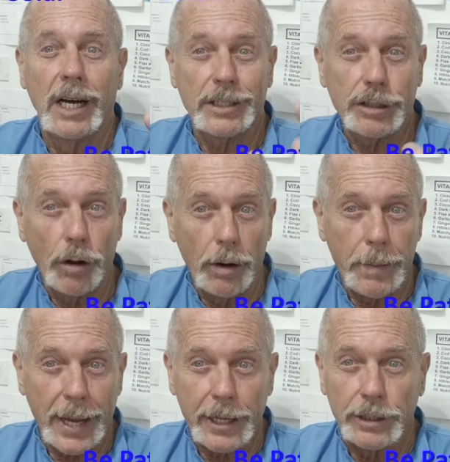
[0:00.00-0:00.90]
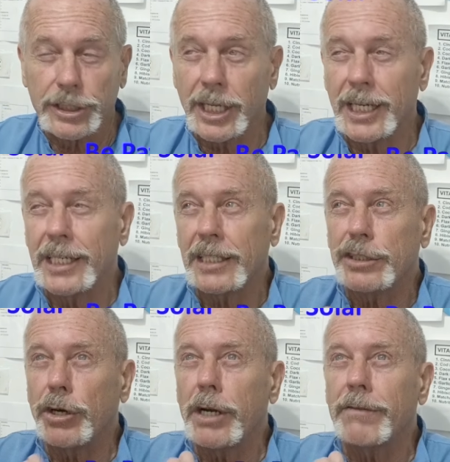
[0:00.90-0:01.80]
solar panels, and it
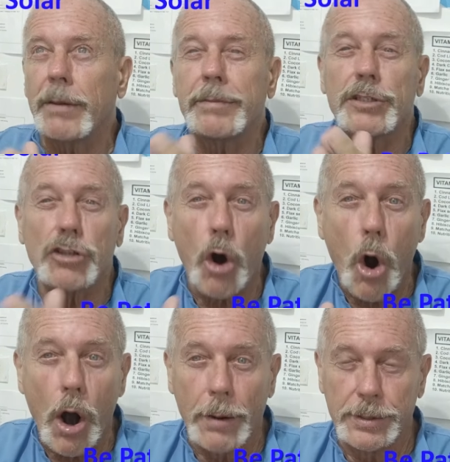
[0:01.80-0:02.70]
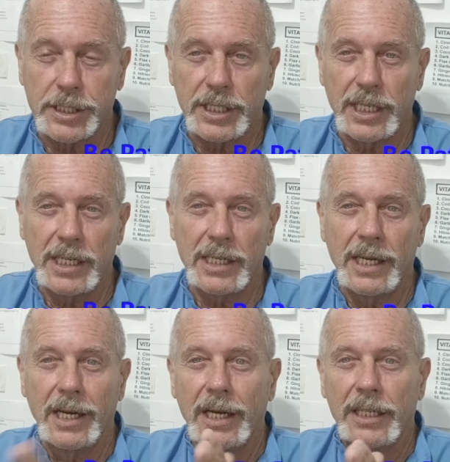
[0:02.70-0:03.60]
sort of absorbs the
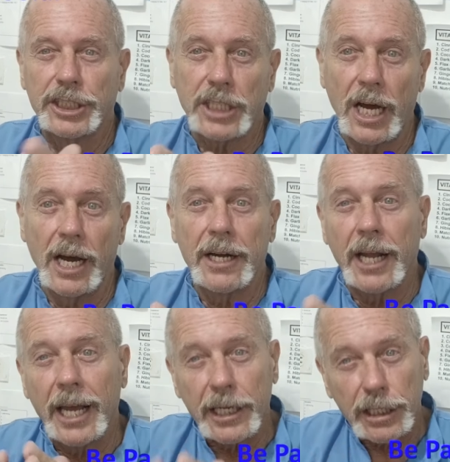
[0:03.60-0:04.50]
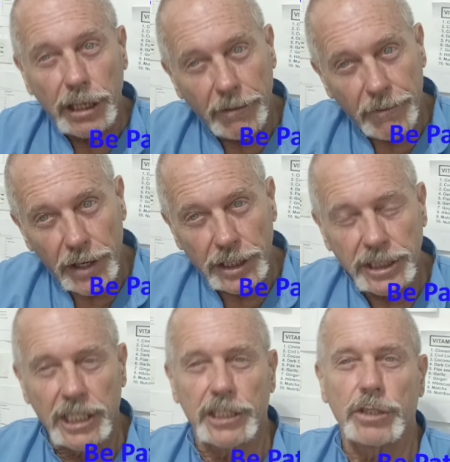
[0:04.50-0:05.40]
sun and converts
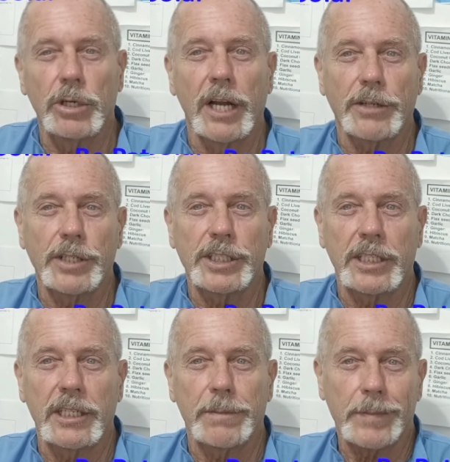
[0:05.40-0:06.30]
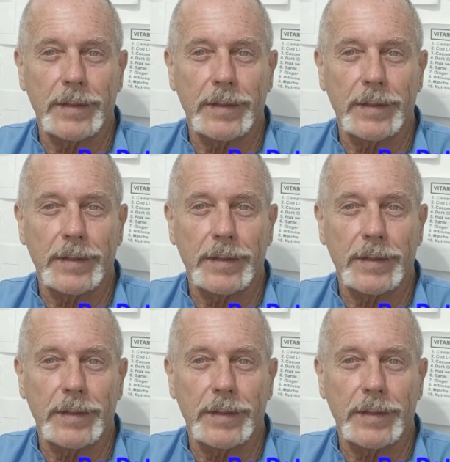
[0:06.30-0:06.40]
it to electricity.